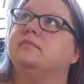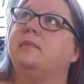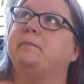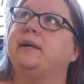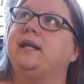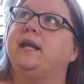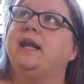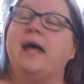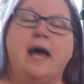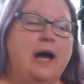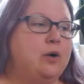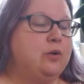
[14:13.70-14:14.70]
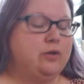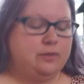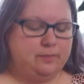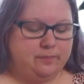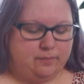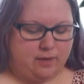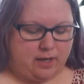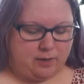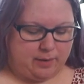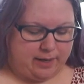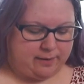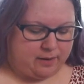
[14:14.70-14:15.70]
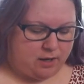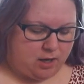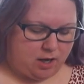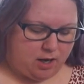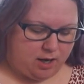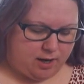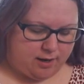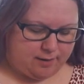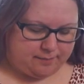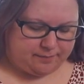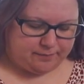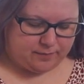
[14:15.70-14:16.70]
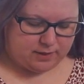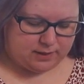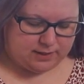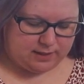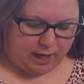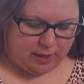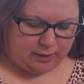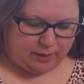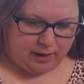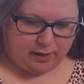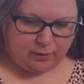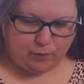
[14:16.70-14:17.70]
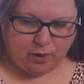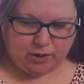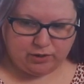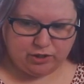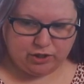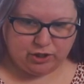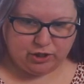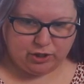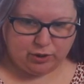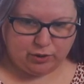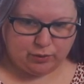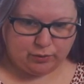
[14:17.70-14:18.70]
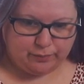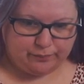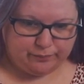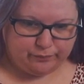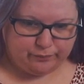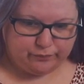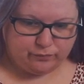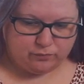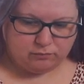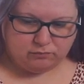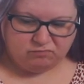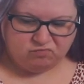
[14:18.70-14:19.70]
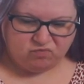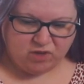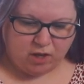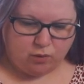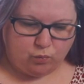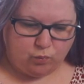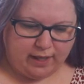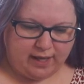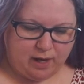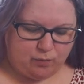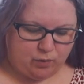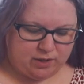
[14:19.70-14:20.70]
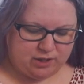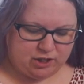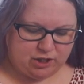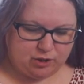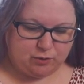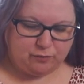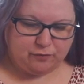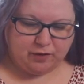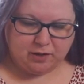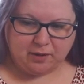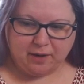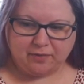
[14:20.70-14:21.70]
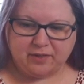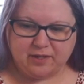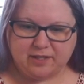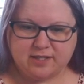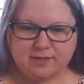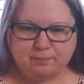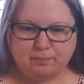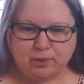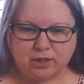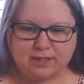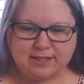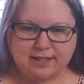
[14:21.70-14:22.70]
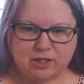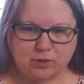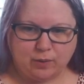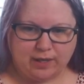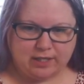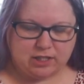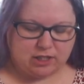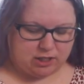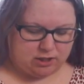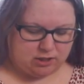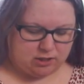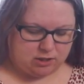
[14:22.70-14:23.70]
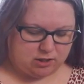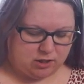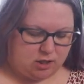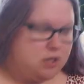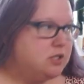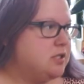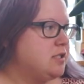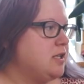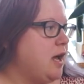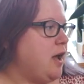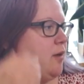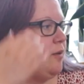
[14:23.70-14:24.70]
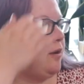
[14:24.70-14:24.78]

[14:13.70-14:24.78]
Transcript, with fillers: be loud anyway um so I want to well I want to figure out this book situation so